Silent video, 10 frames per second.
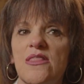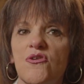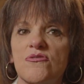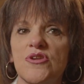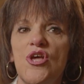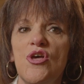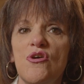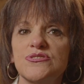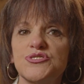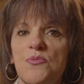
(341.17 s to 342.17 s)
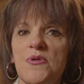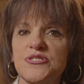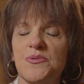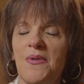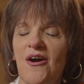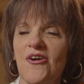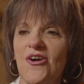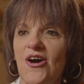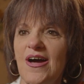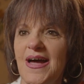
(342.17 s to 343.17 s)
learned so much about
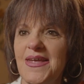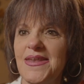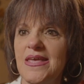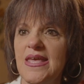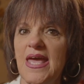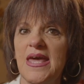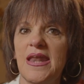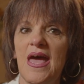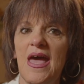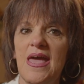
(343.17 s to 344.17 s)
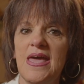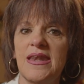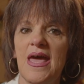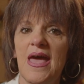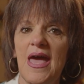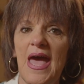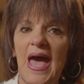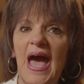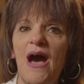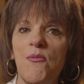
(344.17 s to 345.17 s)
God and
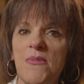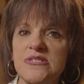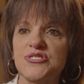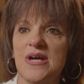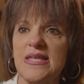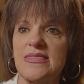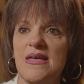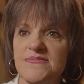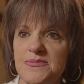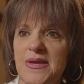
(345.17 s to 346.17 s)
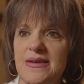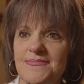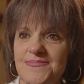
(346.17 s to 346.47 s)
how much God loves me.